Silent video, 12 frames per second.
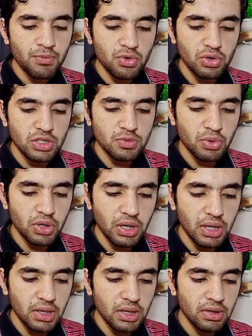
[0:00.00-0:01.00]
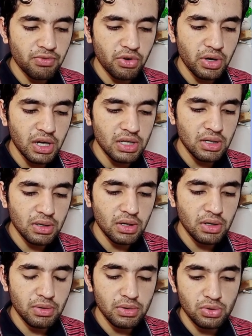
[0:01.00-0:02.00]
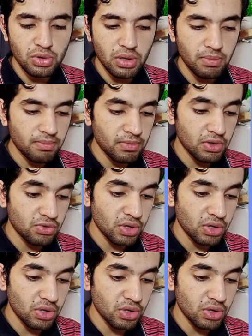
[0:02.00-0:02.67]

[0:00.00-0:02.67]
So just put here for calcium